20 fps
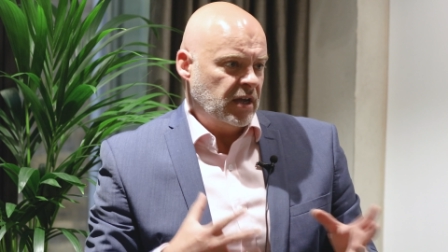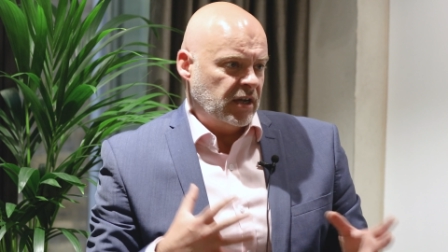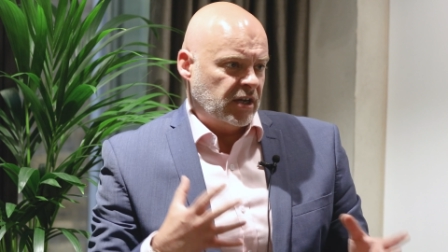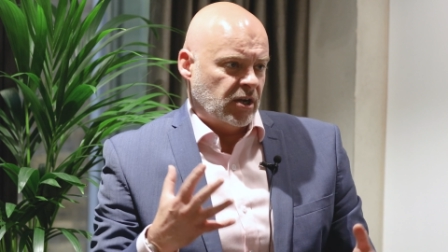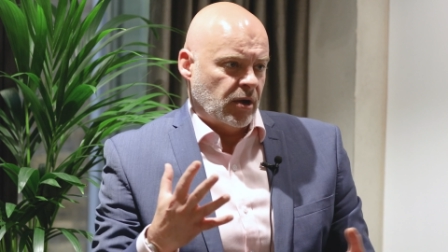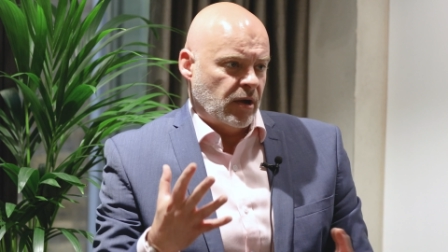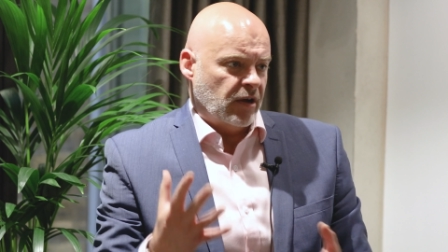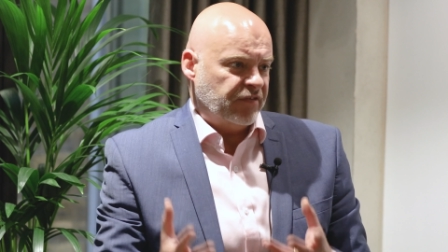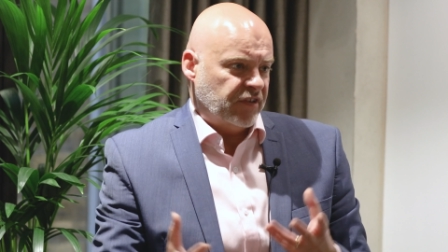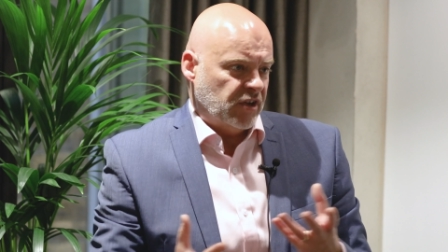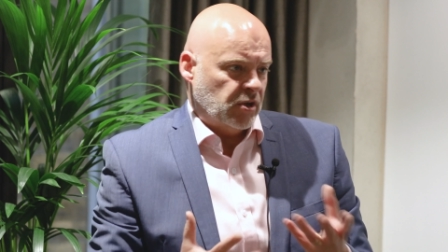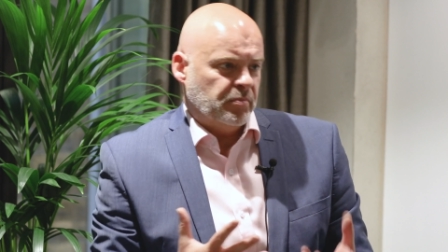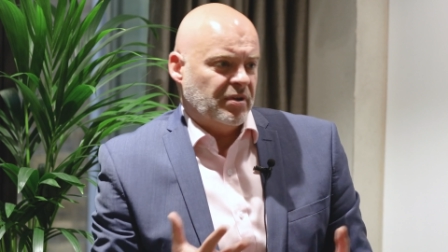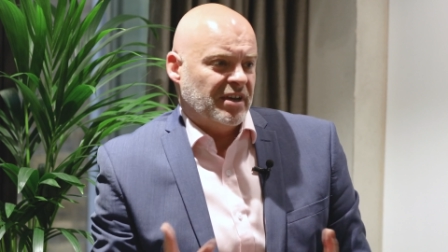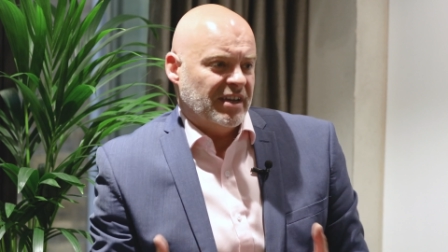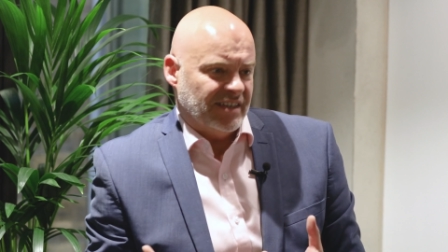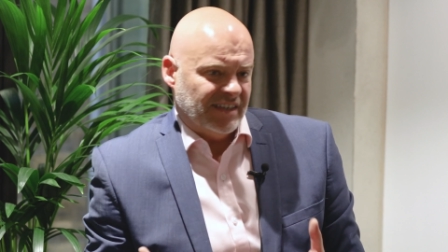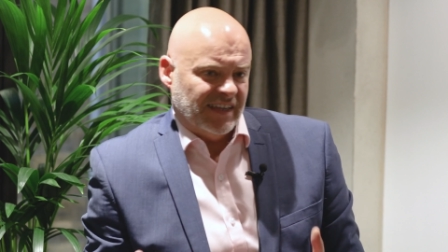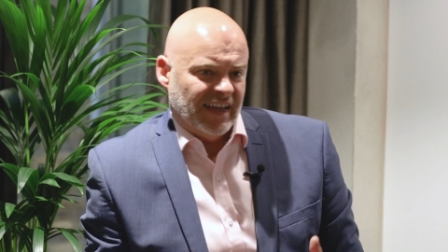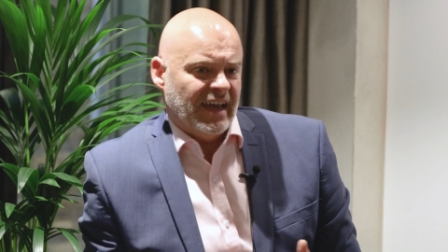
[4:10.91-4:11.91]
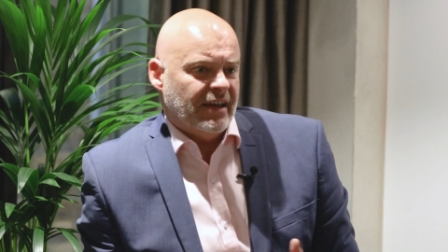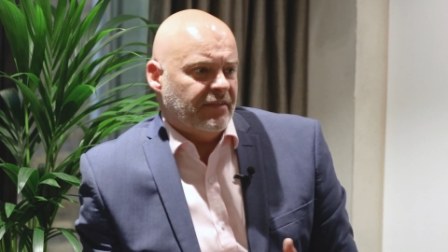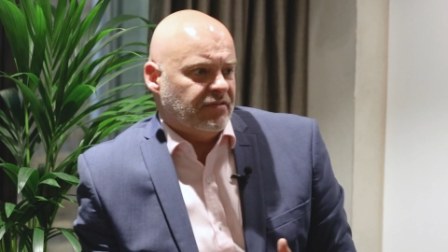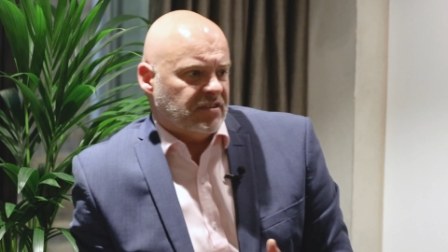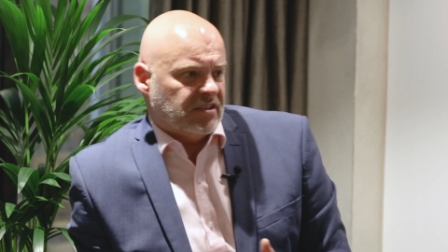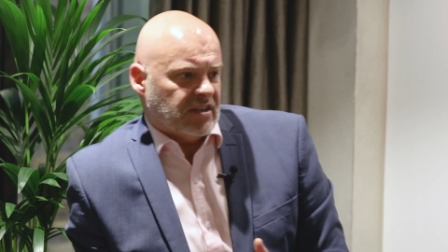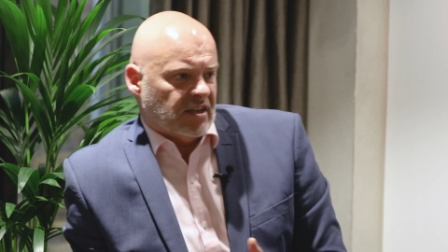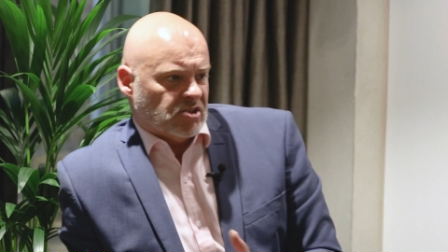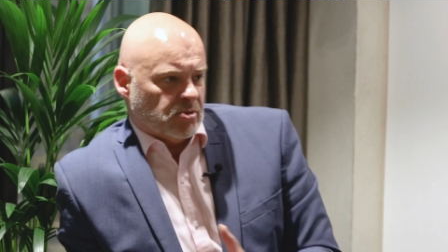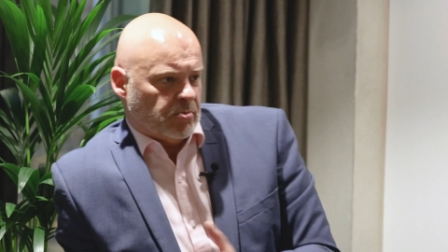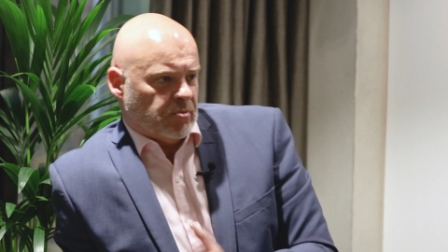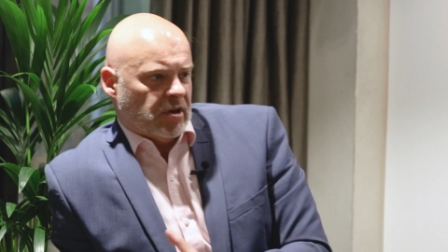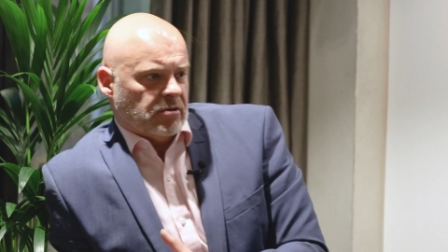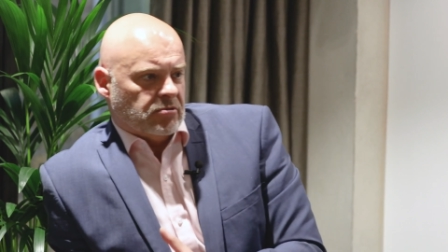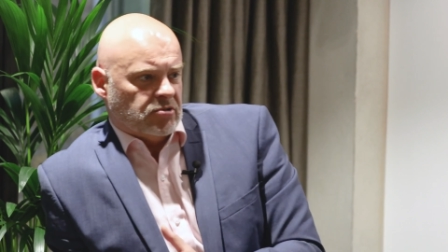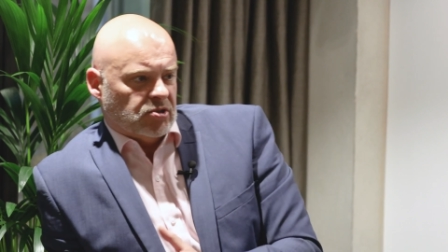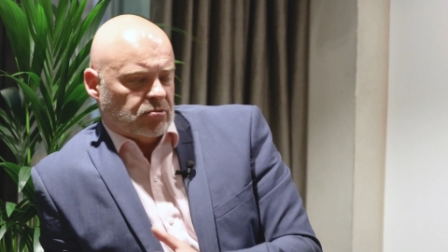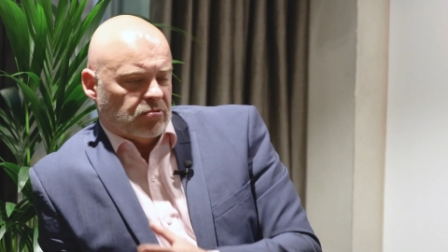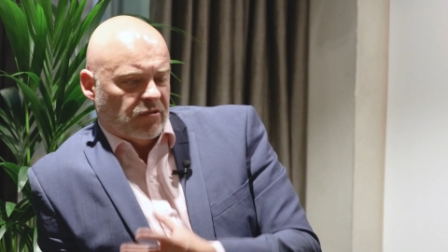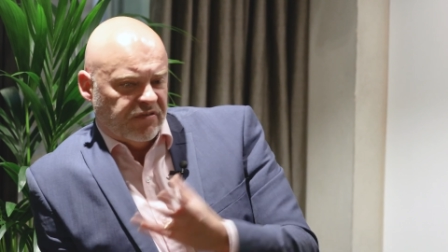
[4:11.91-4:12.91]
a few PDFs, as
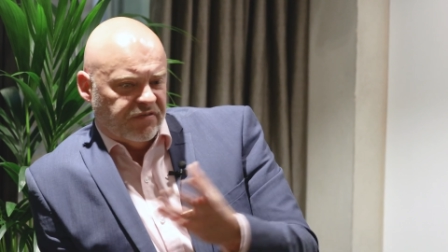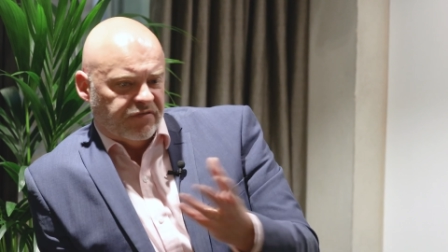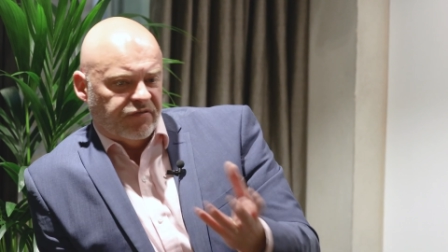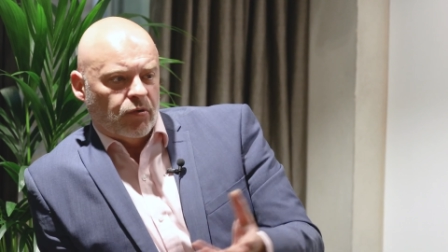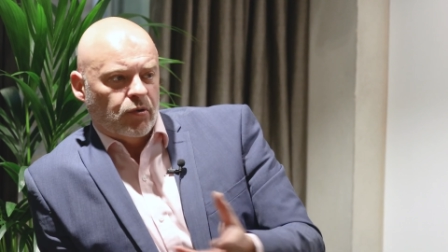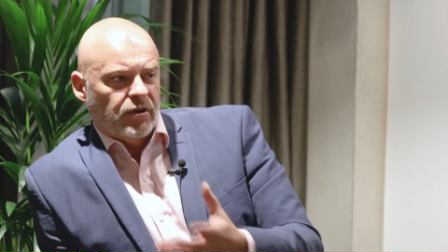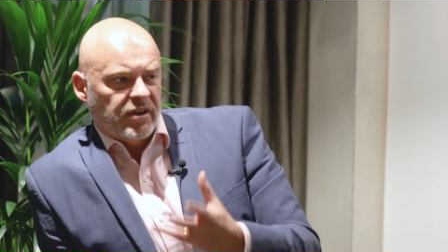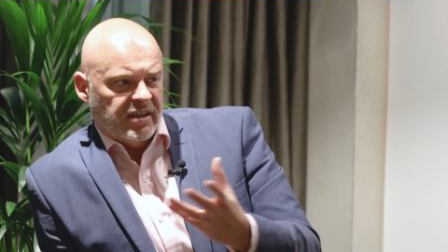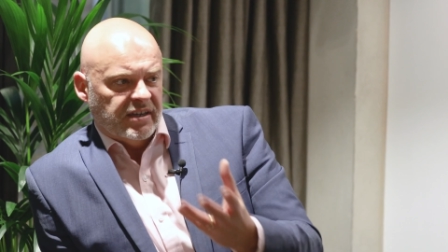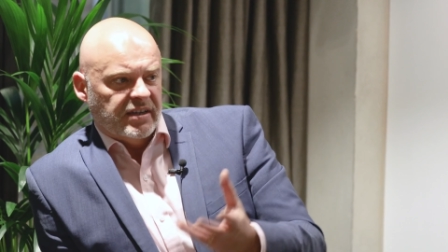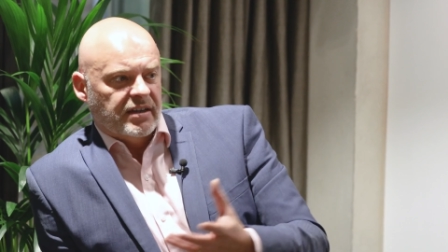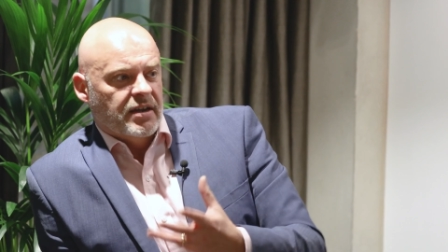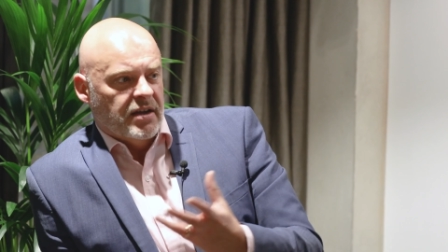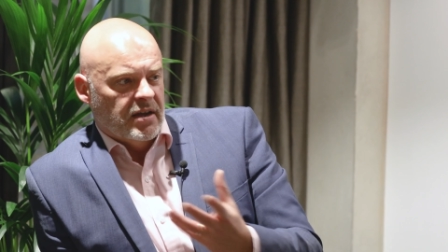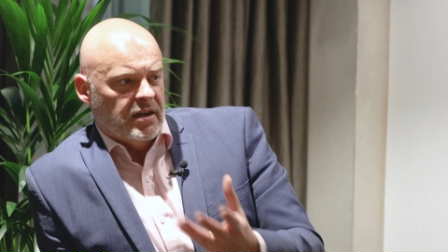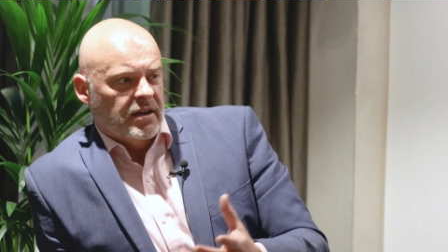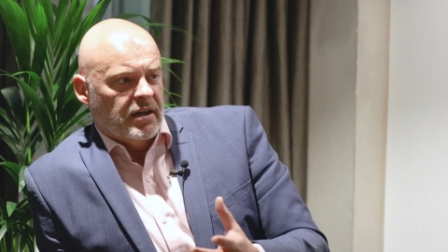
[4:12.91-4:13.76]
opposed to a fully